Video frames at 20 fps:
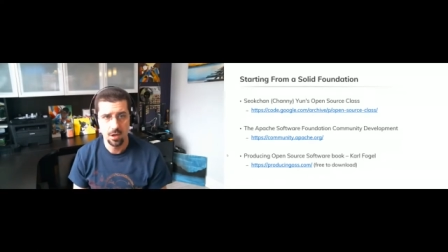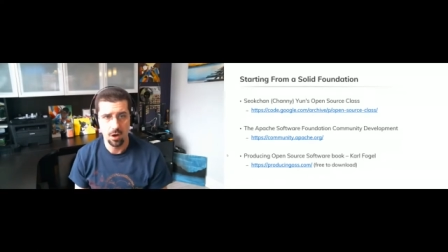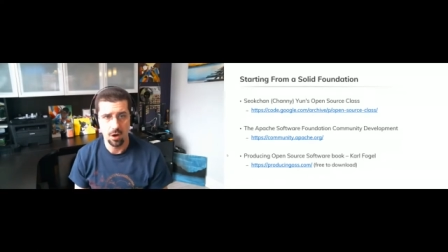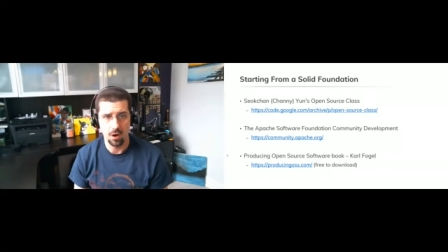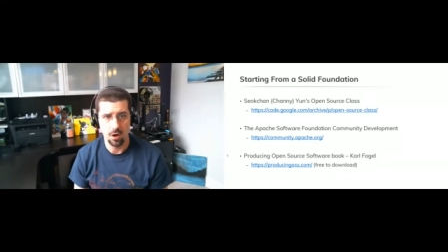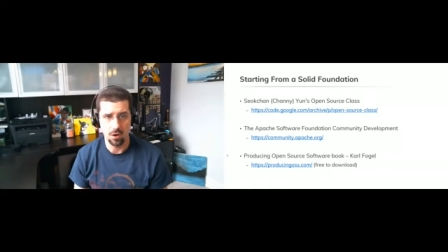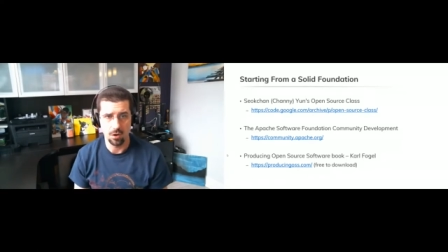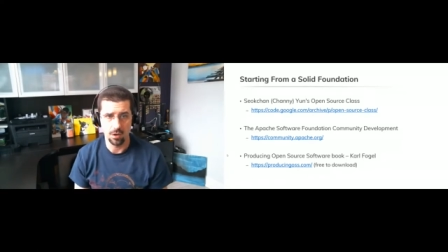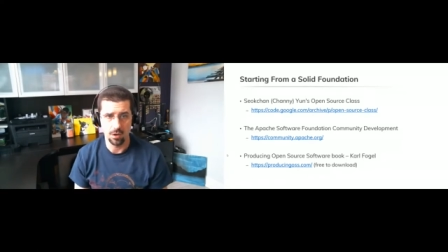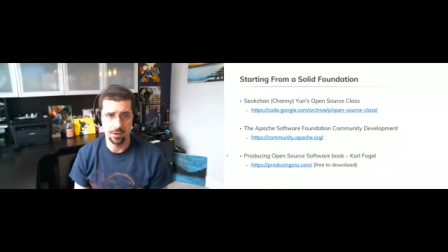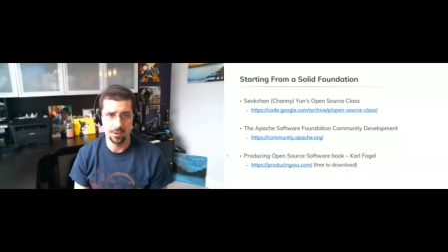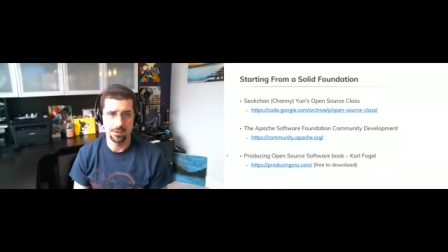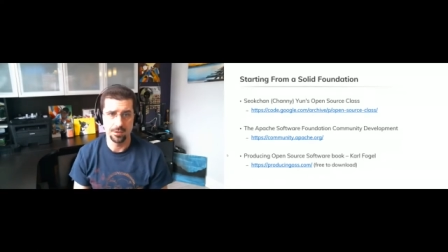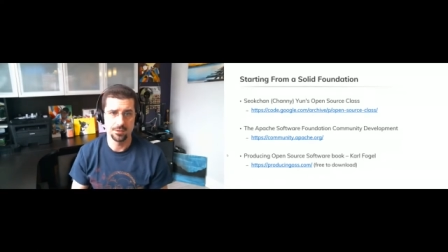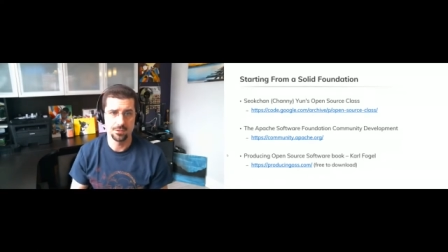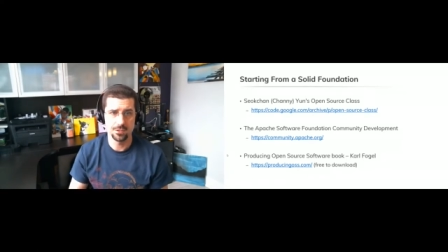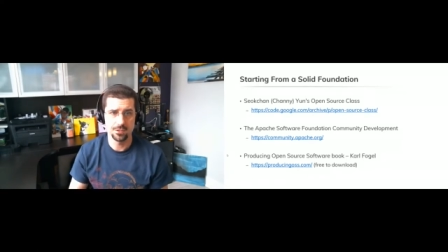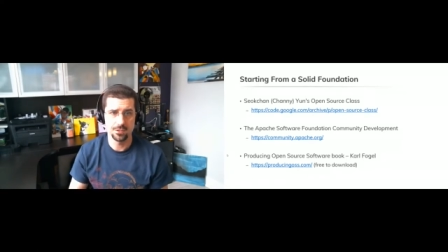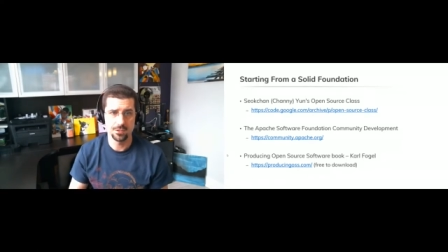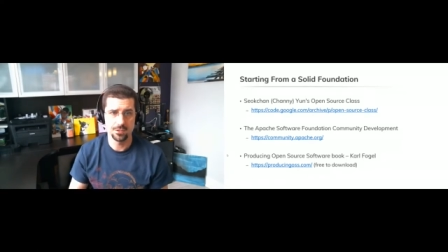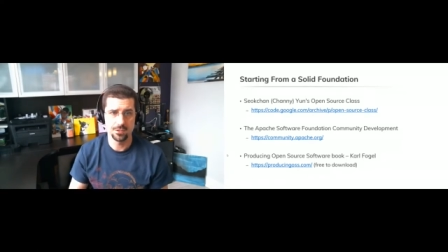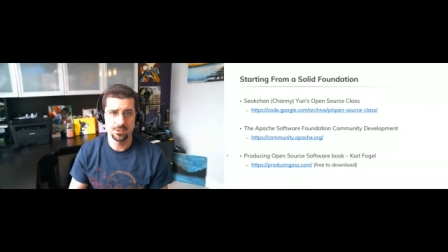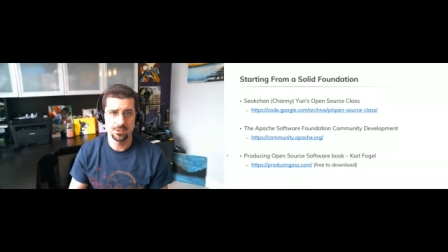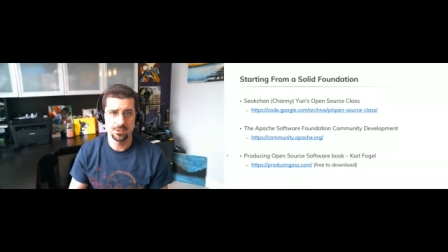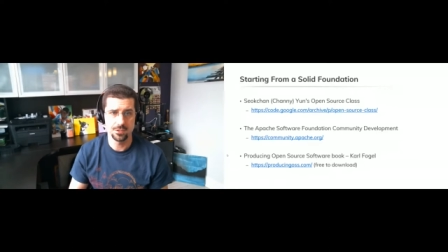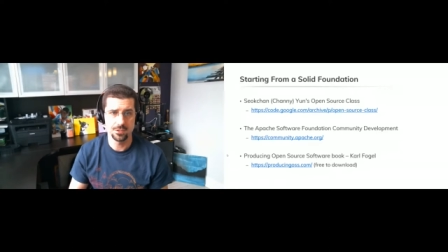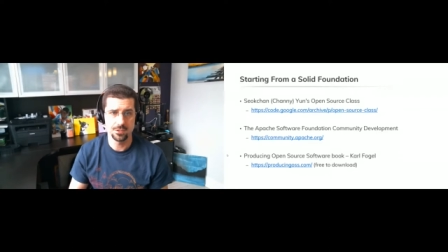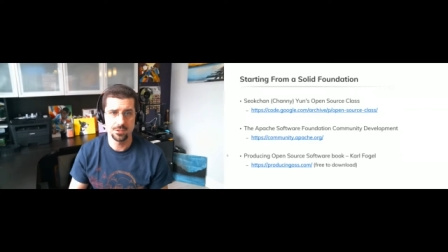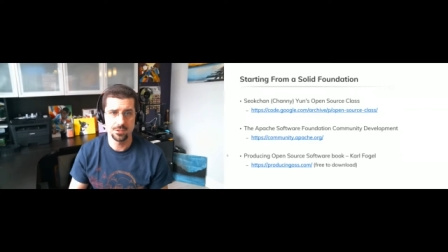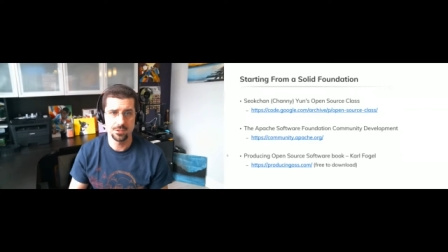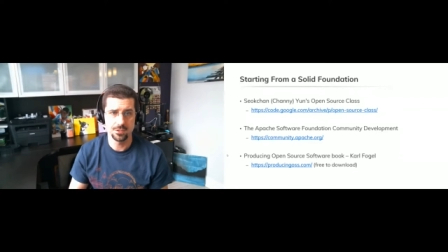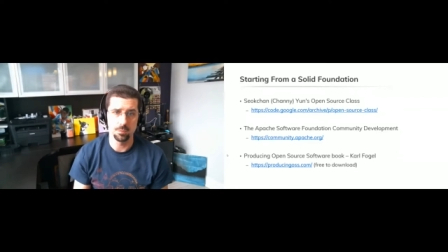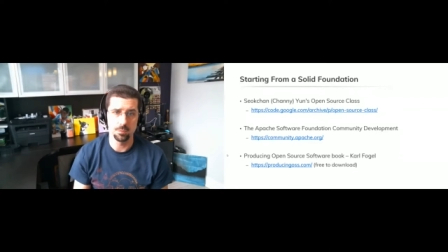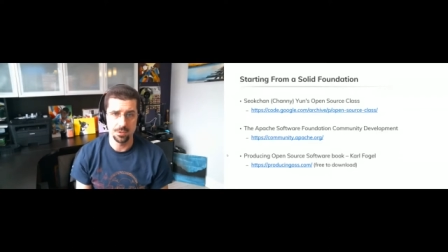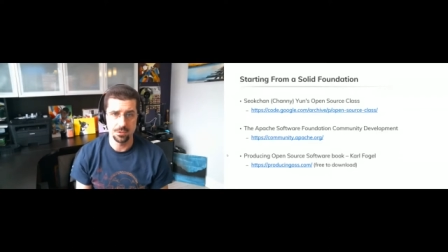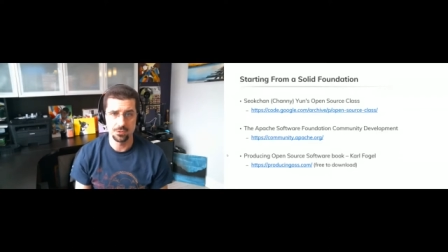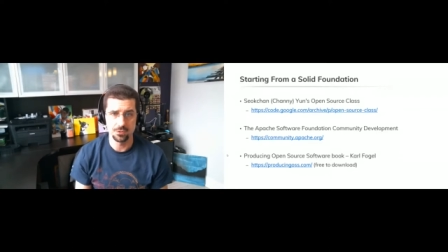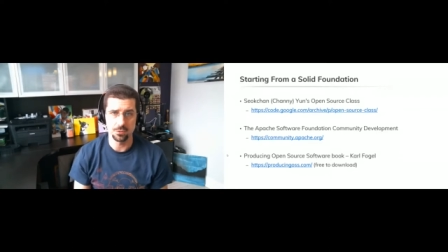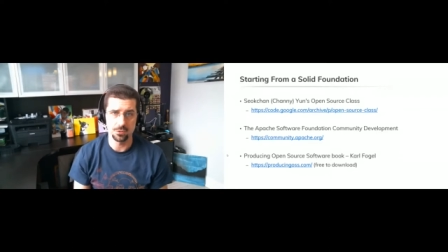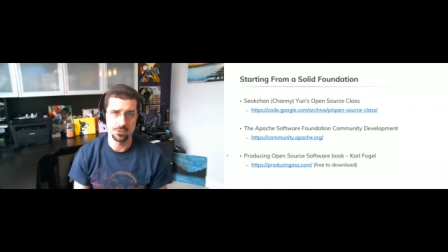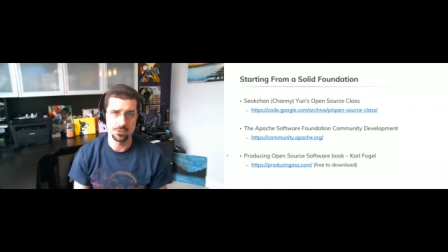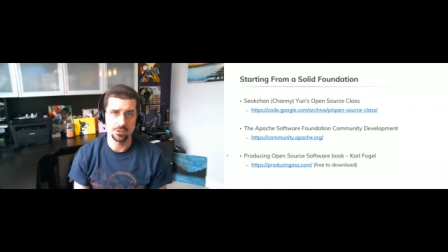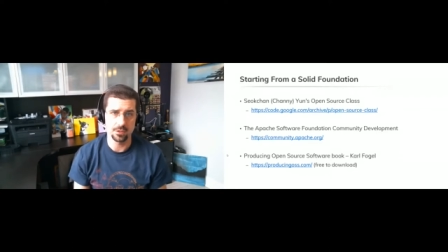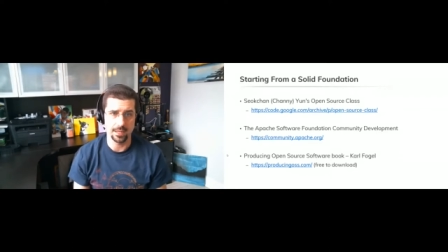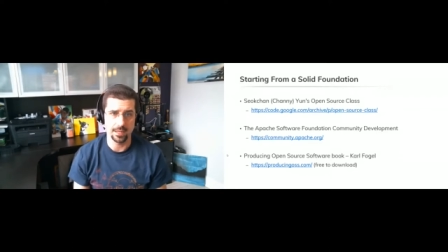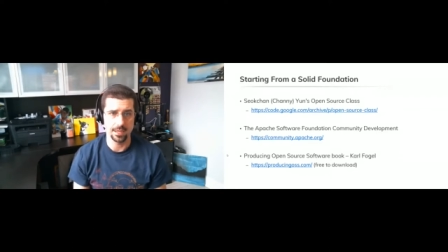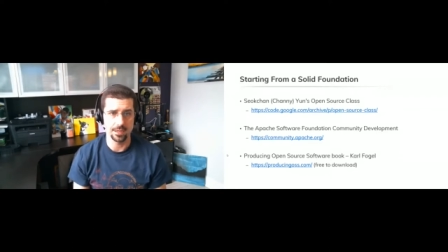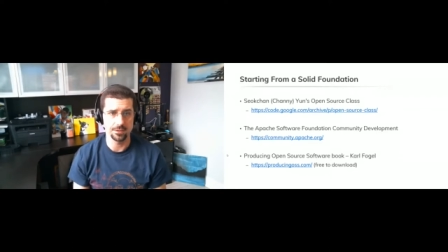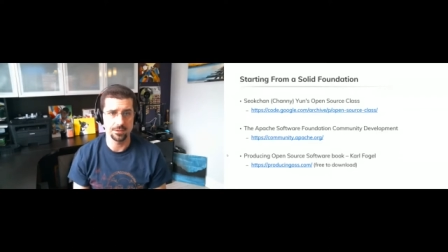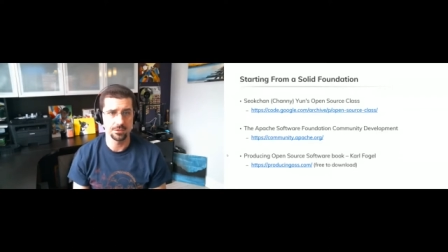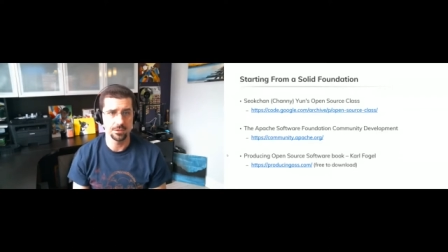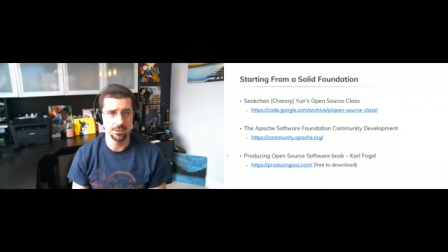on Chani Yoon's open source class